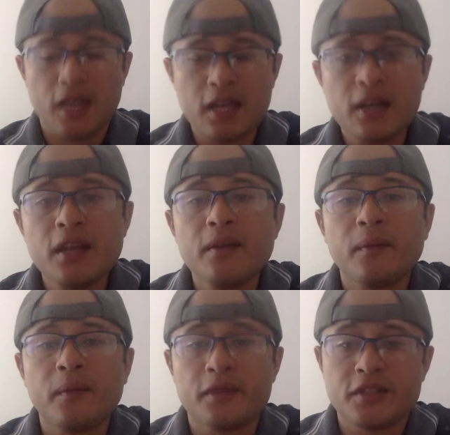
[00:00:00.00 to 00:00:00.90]
Early
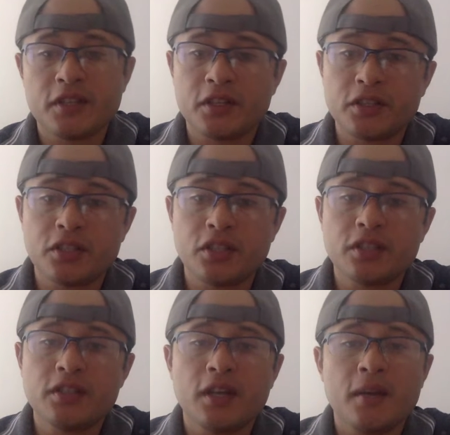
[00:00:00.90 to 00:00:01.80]

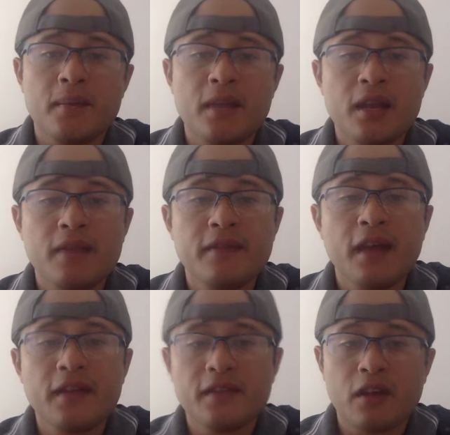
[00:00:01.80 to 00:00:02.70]
researchers believe
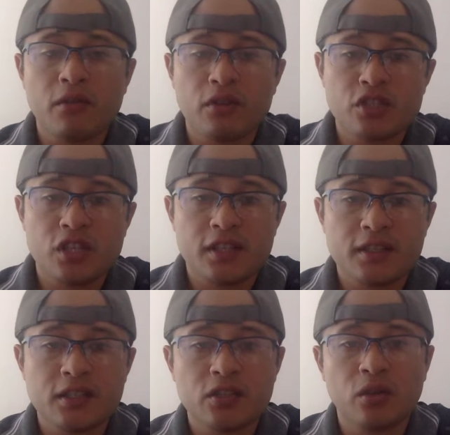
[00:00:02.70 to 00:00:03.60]
that
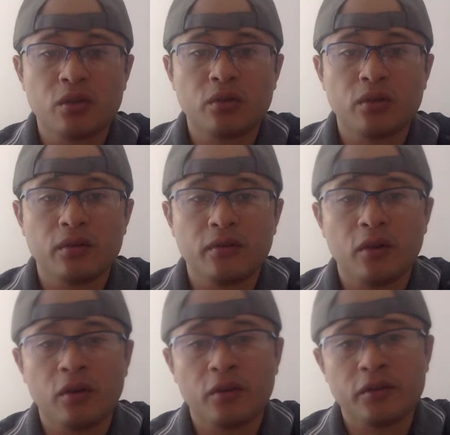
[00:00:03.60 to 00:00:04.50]
neurogenesis or
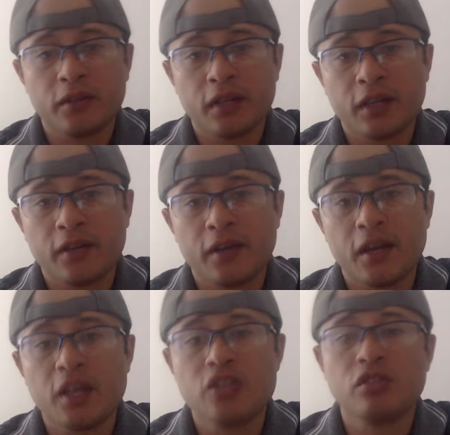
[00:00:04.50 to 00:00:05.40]
the
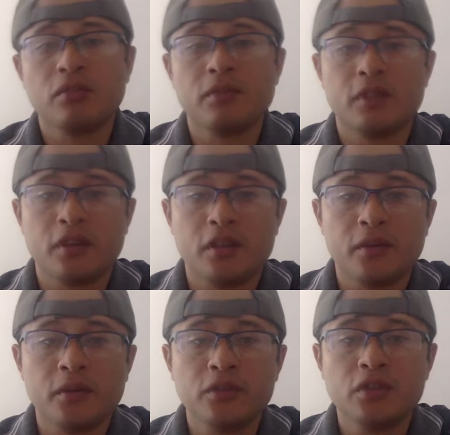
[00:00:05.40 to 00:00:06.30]
creation of the
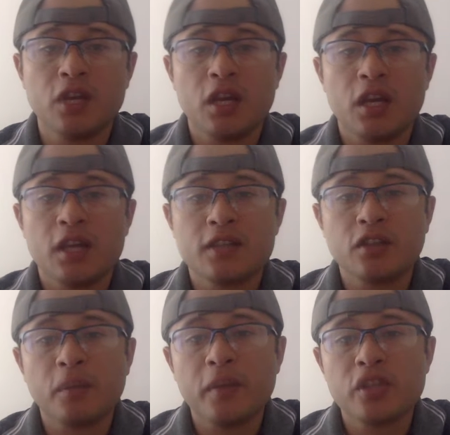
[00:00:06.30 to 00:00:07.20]
neurons
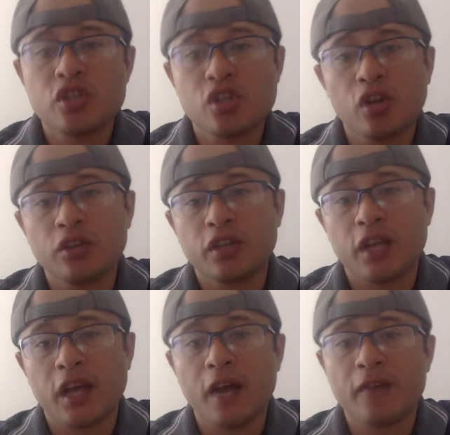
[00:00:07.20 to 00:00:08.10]
stopped
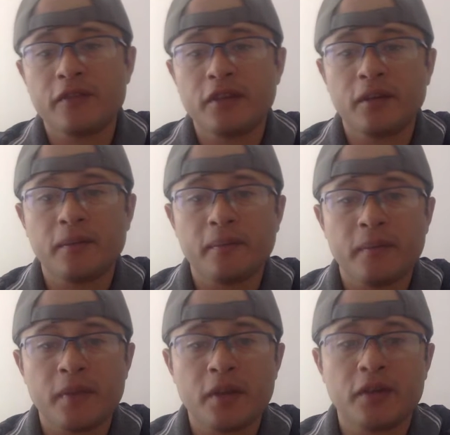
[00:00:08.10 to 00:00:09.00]
shortly after
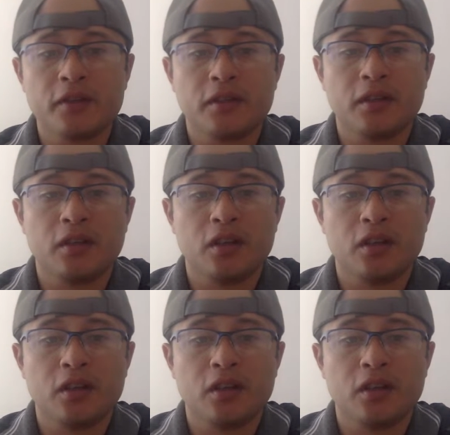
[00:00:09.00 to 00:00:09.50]
birth.